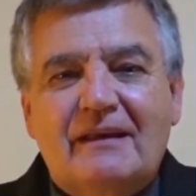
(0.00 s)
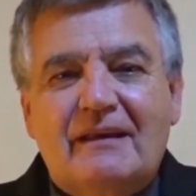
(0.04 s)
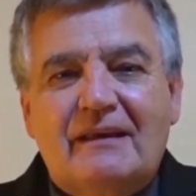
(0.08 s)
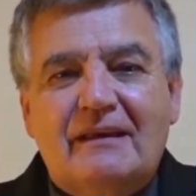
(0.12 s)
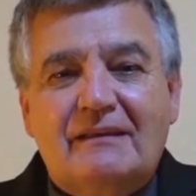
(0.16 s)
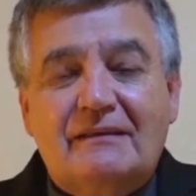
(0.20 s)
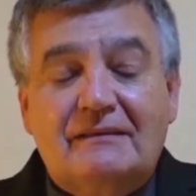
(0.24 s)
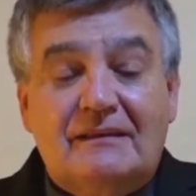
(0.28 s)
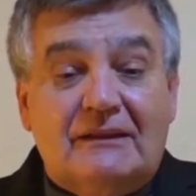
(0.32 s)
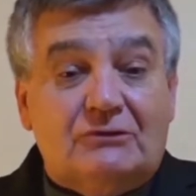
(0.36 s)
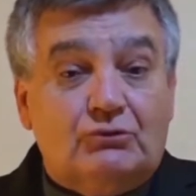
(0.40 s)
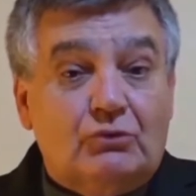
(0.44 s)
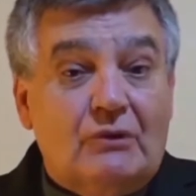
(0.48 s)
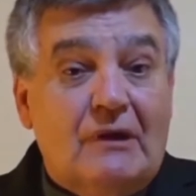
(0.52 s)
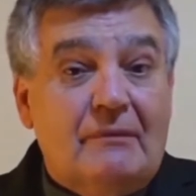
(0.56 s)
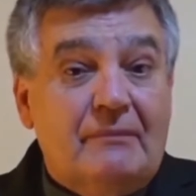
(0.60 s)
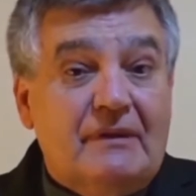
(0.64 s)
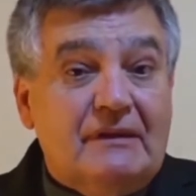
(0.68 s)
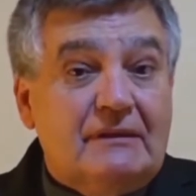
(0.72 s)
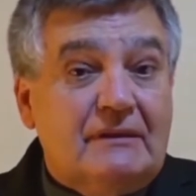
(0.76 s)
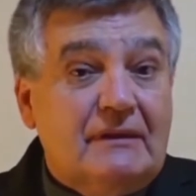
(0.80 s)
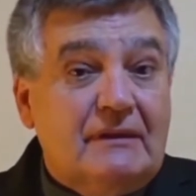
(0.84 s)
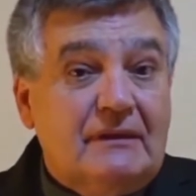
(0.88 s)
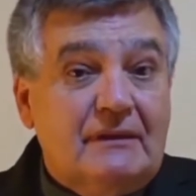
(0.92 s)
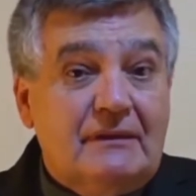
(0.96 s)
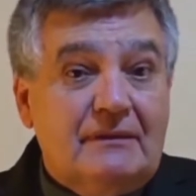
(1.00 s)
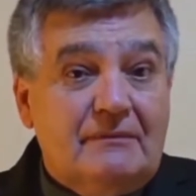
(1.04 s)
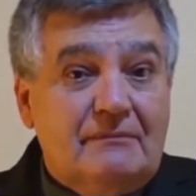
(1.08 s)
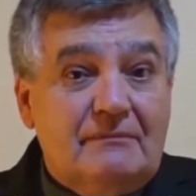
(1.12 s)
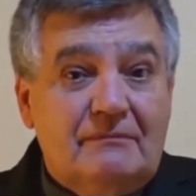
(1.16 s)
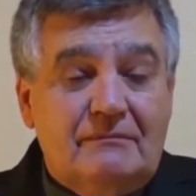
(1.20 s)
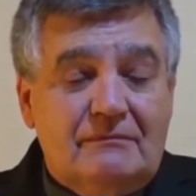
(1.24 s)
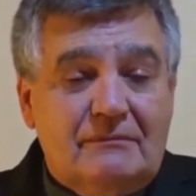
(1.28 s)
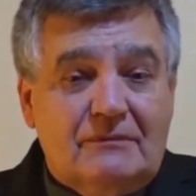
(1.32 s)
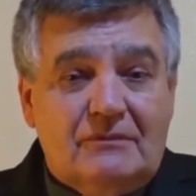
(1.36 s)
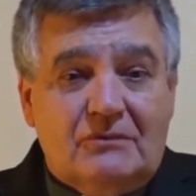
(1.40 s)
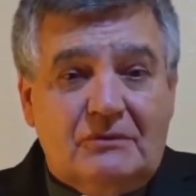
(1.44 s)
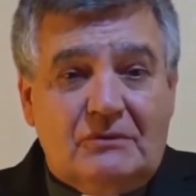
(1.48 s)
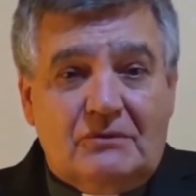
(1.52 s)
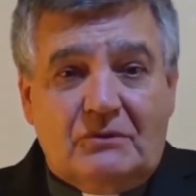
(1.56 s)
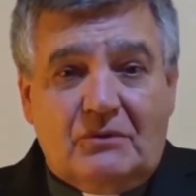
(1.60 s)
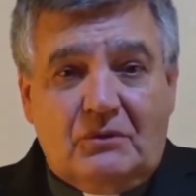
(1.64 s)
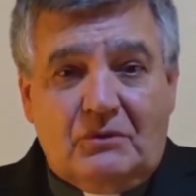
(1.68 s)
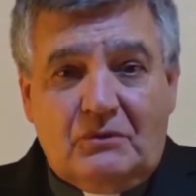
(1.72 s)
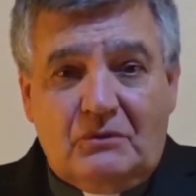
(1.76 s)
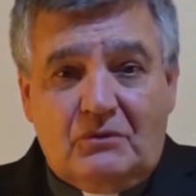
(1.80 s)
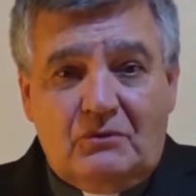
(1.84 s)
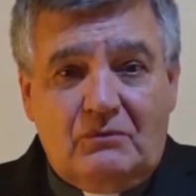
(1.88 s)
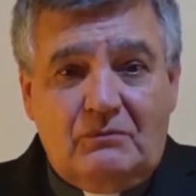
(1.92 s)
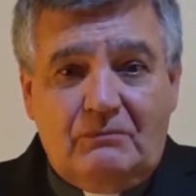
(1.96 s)
Naturally, with a
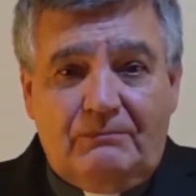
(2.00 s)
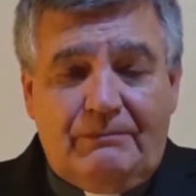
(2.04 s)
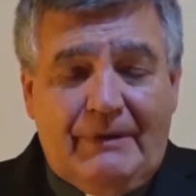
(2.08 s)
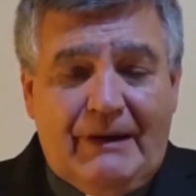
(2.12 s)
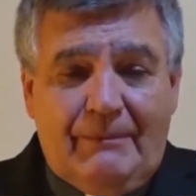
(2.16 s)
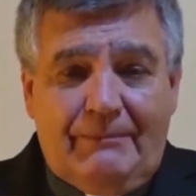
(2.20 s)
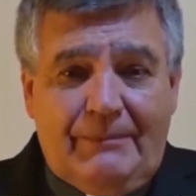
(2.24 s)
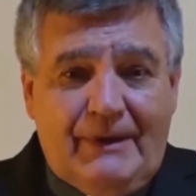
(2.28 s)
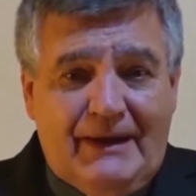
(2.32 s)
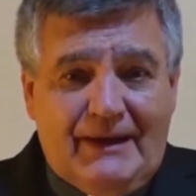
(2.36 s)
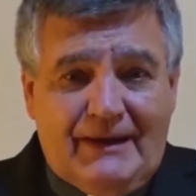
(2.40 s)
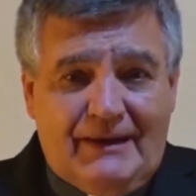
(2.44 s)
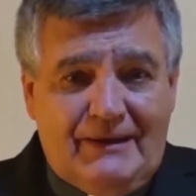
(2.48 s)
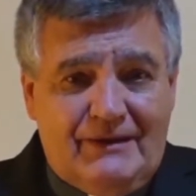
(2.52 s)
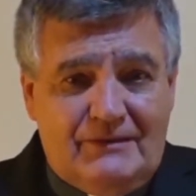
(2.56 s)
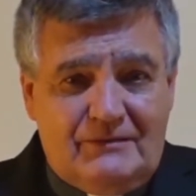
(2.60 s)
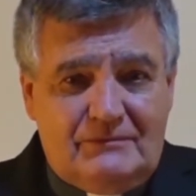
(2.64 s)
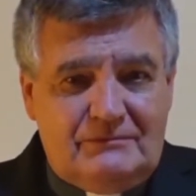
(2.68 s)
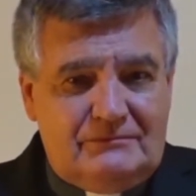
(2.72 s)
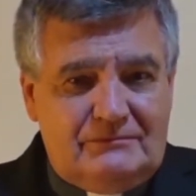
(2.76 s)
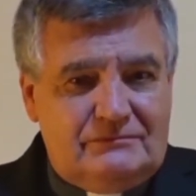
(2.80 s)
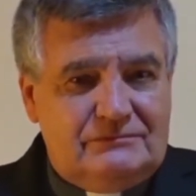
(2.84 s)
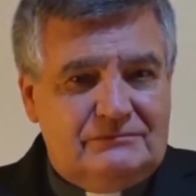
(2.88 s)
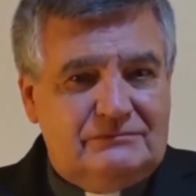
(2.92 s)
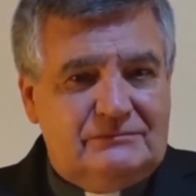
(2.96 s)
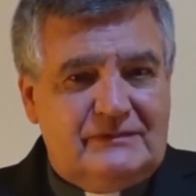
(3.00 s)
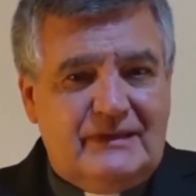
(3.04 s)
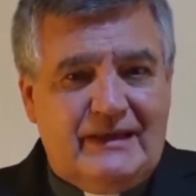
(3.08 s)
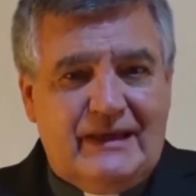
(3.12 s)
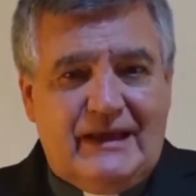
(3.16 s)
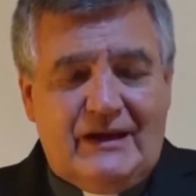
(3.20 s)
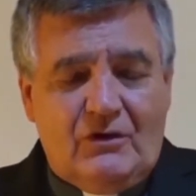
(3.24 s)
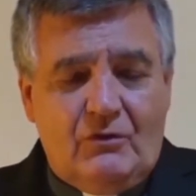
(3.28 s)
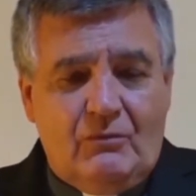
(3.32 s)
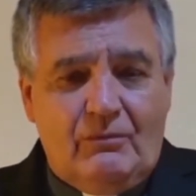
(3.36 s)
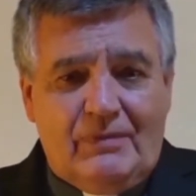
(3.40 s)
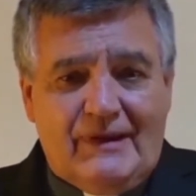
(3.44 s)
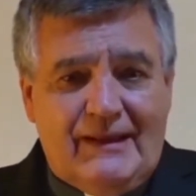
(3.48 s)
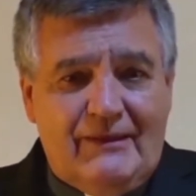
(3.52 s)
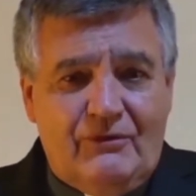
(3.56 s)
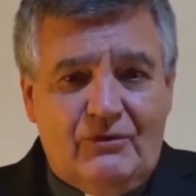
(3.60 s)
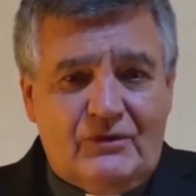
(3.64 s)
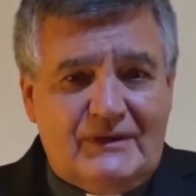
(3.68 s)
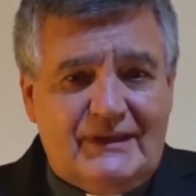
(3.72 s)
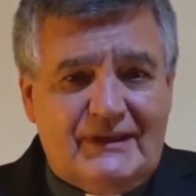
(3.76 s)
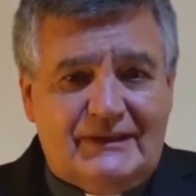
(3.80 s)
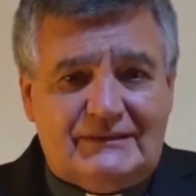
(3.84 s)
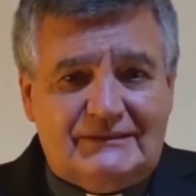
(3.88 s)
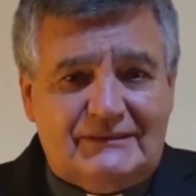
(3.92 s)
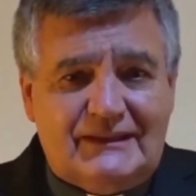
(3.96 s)
pope who has already
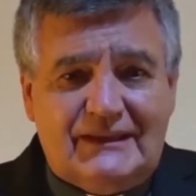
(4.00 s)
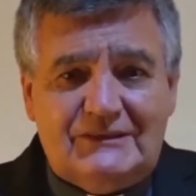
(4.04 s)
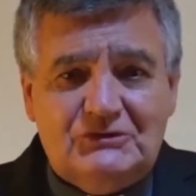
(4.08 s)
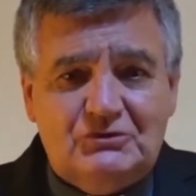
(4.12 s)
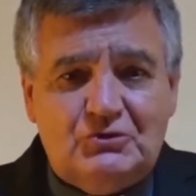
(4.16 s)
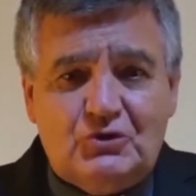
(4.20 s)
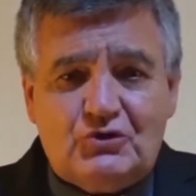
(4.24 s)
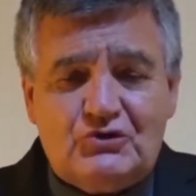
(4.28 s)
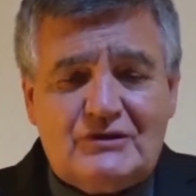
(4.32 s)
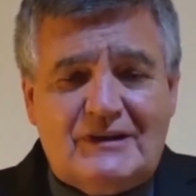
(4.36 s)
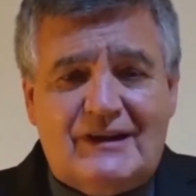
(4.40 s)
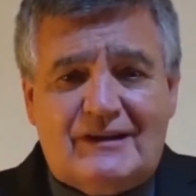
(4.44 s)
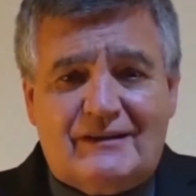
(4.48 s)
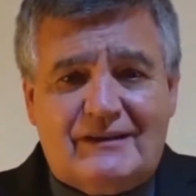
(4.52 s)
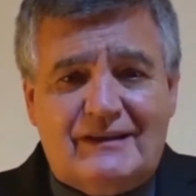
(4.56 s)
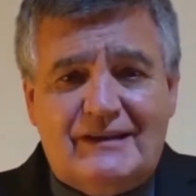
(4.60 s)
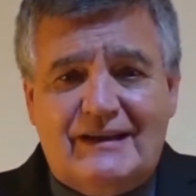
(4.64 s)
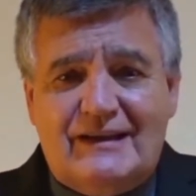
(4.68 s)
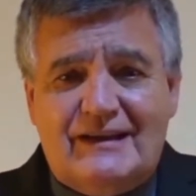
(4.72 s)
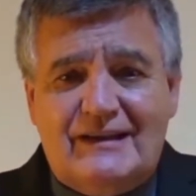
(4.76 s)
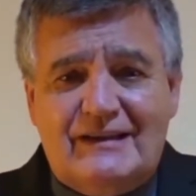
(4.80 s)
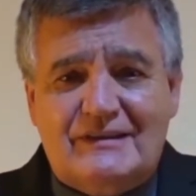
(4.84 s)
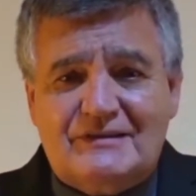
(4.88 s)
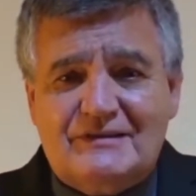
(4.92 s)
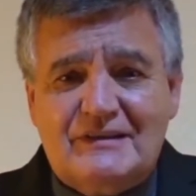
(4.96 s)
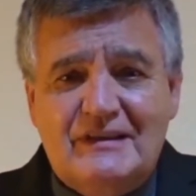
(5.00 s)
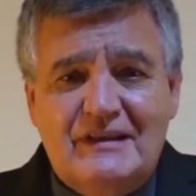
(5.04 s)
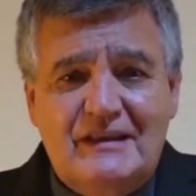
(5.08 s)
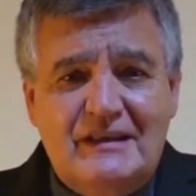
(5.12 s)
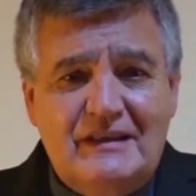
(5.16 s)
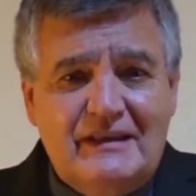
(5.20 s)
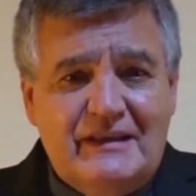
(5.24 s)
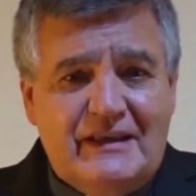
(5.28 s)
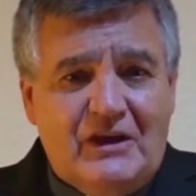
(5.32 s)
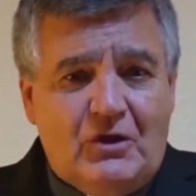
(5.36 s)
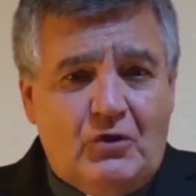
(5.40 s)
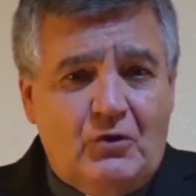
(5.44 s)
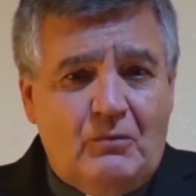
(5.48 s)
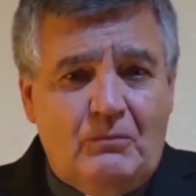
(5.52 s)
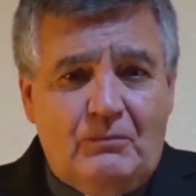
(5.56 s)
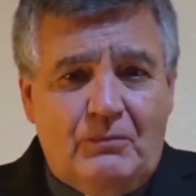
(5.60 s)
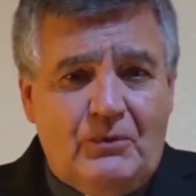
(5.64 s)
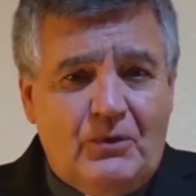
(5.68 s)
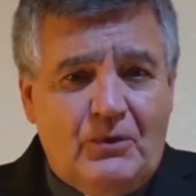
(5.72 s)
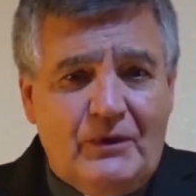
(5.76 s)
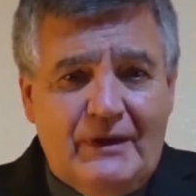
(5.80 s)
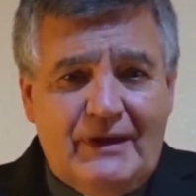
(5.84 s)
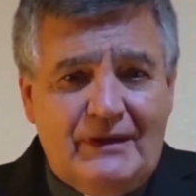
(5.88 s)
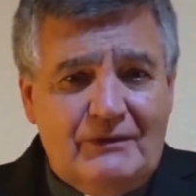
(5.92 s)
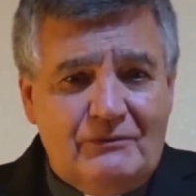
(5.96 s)
appointed so many cardinals
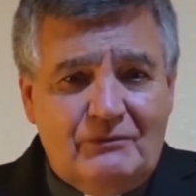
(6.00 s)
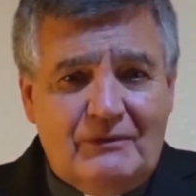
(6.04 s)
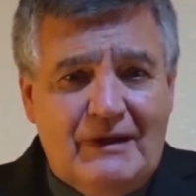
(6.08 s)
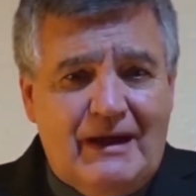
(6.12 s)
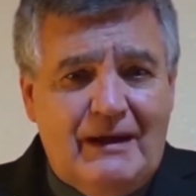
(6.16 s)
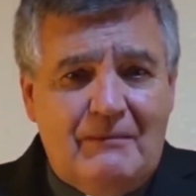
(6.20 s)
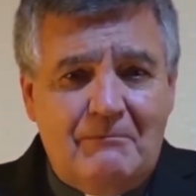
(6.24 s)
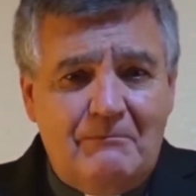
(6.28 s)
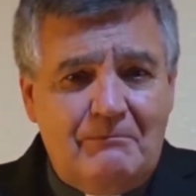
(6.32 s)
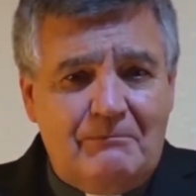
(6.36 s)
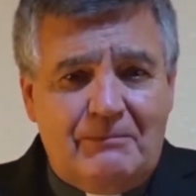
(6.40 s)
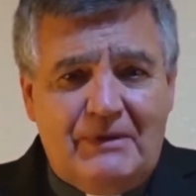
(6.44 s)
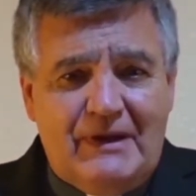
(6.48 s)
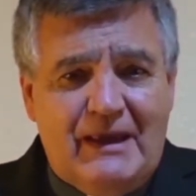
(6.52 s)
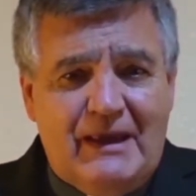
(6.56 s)
that make up a